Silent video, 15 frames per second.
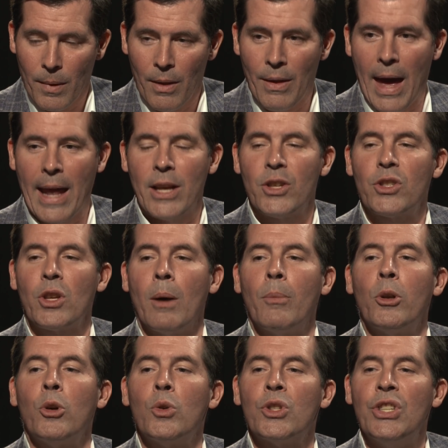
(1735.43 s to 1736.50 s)
That is
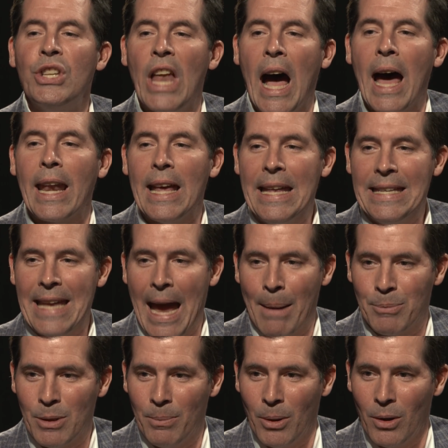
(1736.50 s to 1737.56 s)
someone who's not
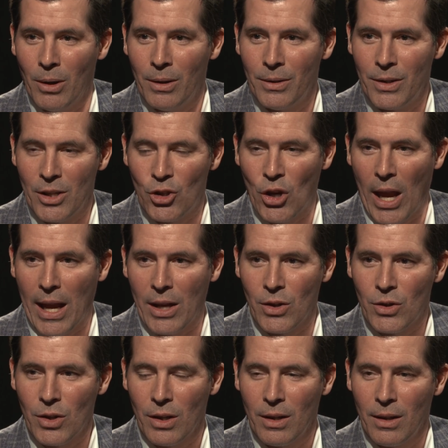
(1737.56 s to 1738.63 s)
adaptable to
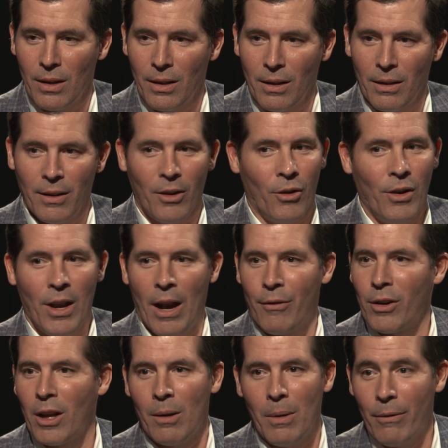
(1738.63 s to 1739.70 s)
change. They're
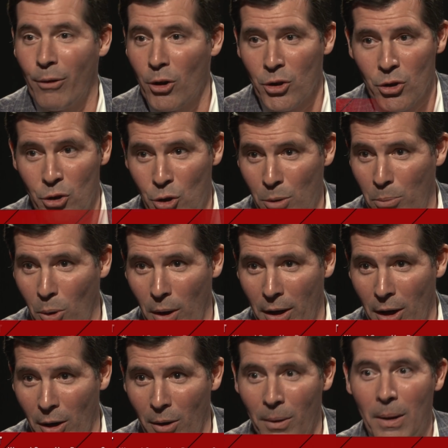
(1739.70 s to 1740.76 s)
never going to be version
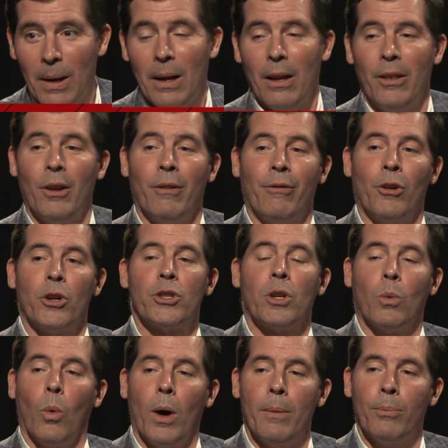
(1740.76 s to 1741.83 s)
2.0. They're
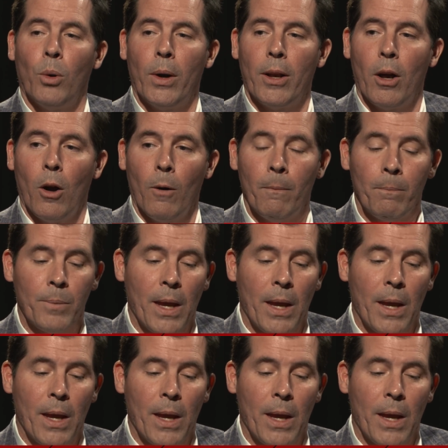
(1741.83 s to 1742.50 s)
version 1.0.